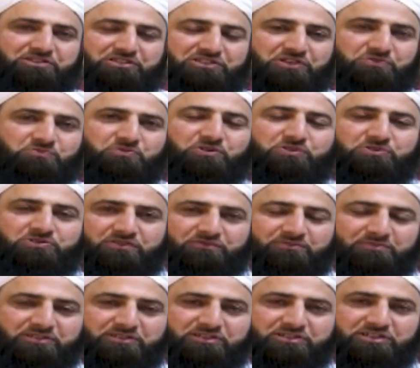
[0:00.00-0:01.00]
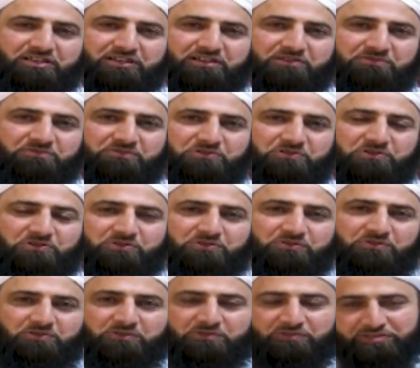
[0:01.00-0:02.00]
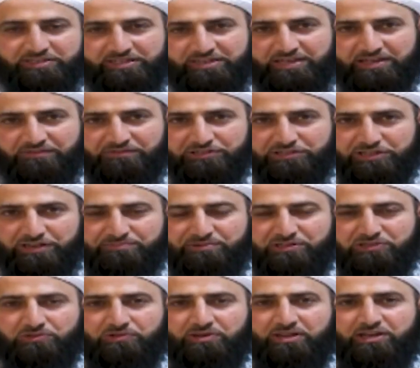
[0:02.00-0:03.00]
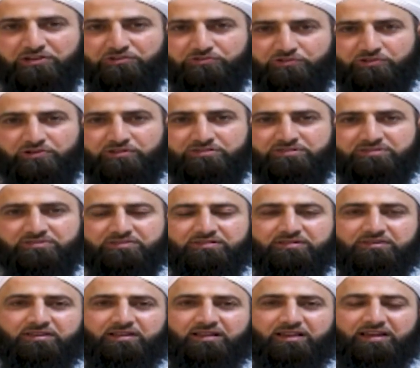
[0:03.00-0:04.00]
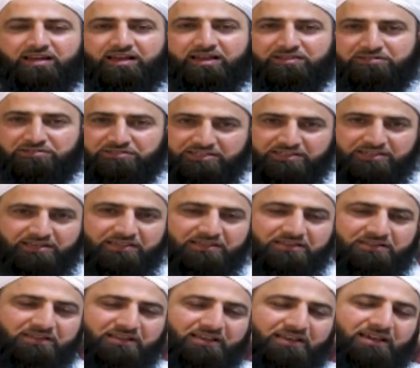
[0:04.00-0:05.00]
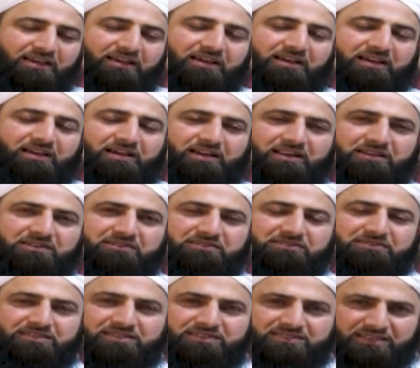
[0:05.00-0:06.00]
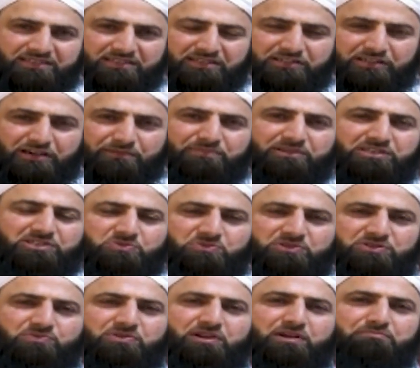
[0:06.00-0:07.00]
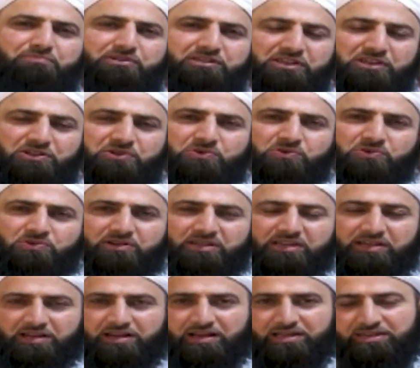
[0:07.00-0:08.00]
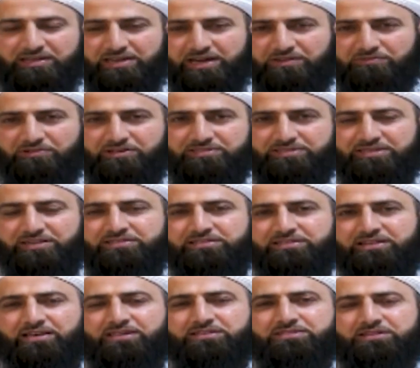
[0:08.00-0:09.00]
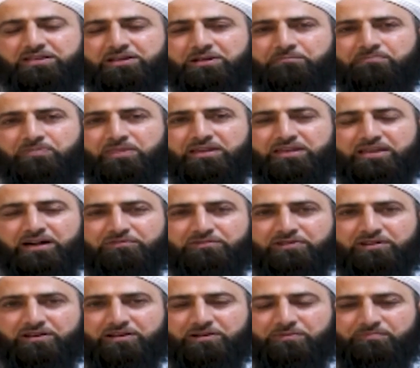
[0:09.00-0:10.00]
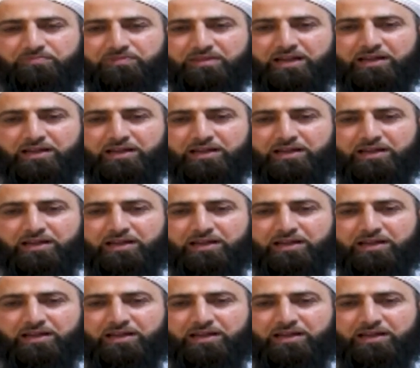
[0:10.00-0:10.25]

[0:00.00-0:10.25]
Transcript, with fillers: brothers and viewers of Madani Channel, you, you've seen our topic today, drugs and dealing. And these are the topics which we are bringing you in our silsilas, in our